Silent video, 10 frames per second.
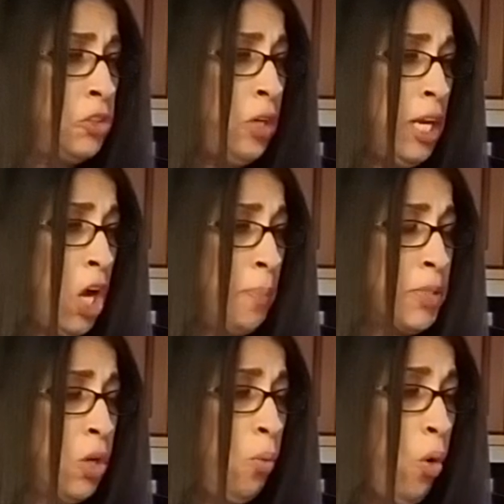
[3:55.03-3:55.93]
3
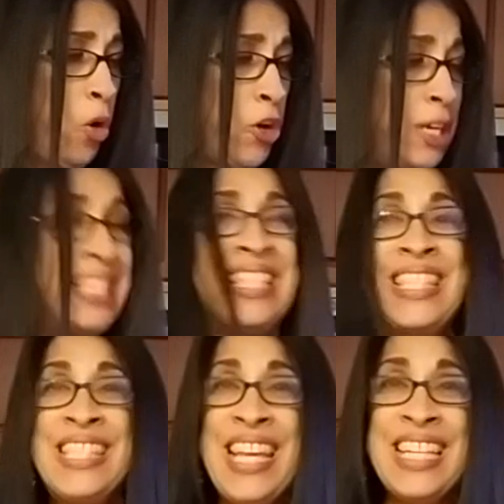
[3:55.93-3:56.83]
cups of water,
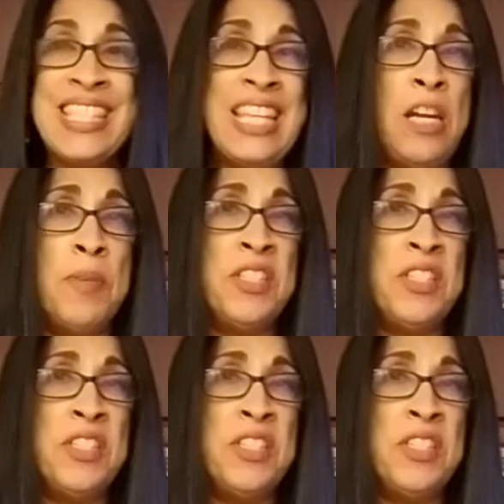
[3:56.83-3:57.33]
6 cinnamon